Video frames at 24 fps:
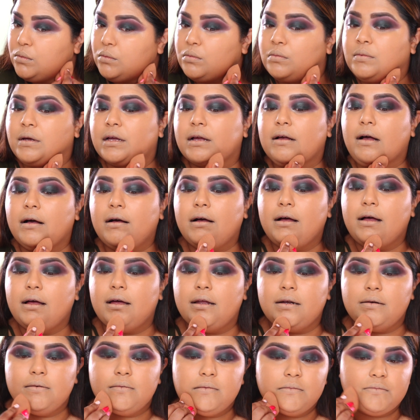Oh my
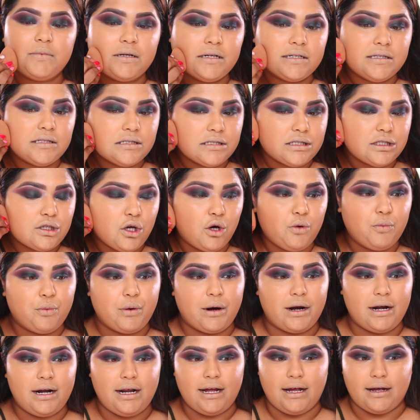God, but it's so
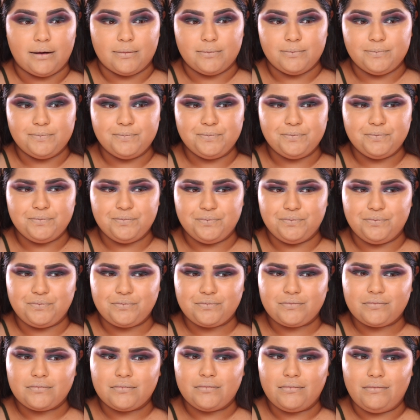pretty.
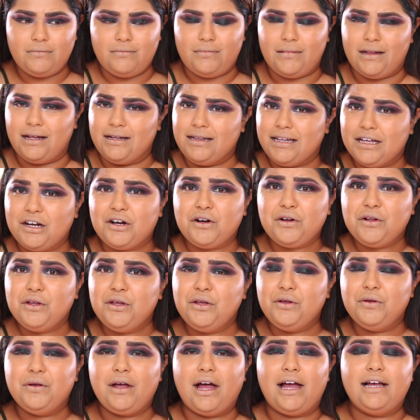Literally,
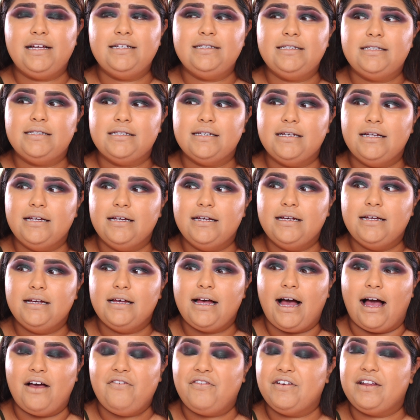you guys,
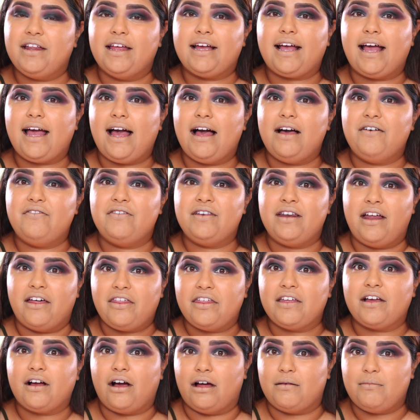I feel like I have
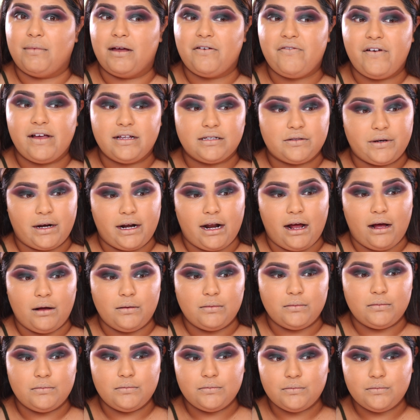nothing on my face right now.